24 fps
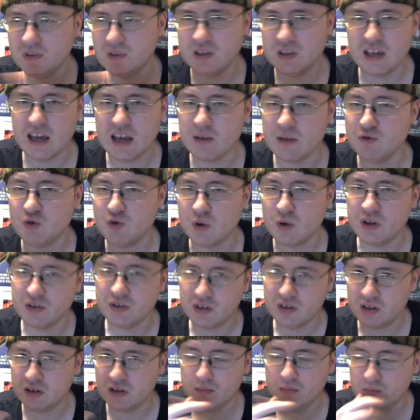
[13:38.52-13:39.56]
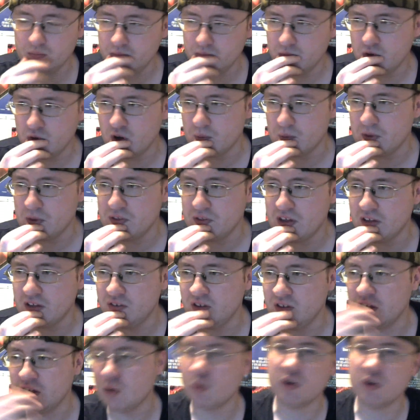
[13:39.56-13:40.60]
they have dreams and talk about that
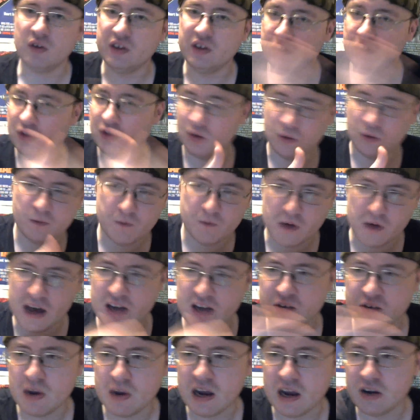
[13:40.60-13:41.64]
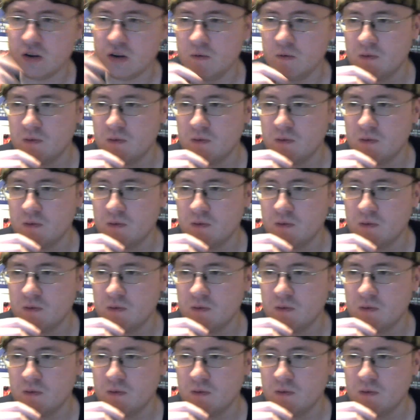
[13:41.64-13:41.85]
scene where it leads to a flashback.